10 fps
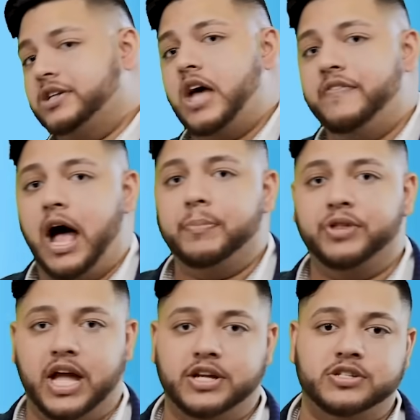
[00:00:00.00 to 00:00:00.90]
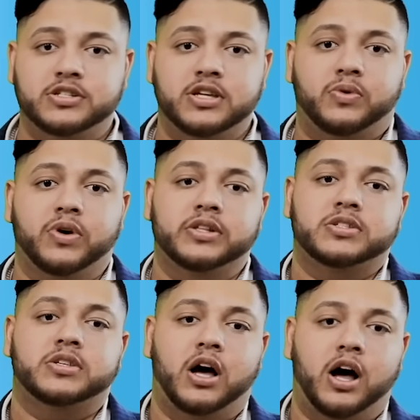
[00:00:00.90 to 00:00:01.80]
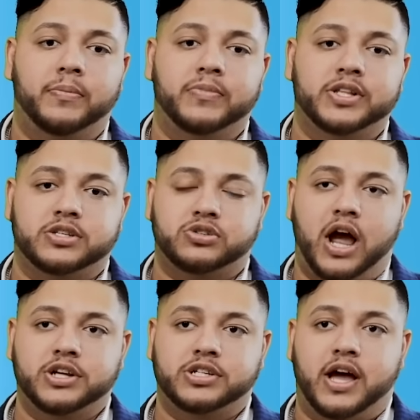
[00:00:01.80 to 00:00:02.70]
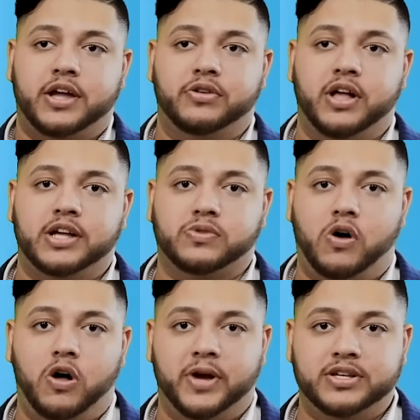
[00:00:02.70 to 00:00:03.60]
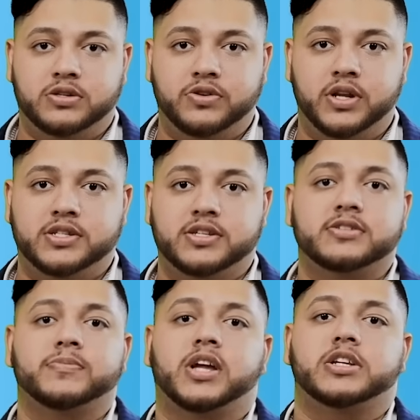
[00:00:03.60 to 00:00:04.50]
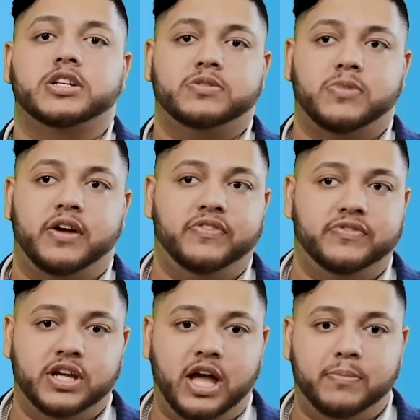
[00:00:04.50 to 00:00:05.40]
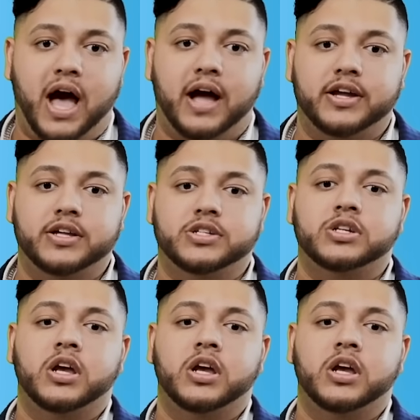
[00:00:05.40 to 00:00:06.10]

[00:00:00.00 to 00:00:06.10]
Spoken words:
actually have an application sequence. It's a strategy that I utilize with all my students. It's something I teach in my 50K package.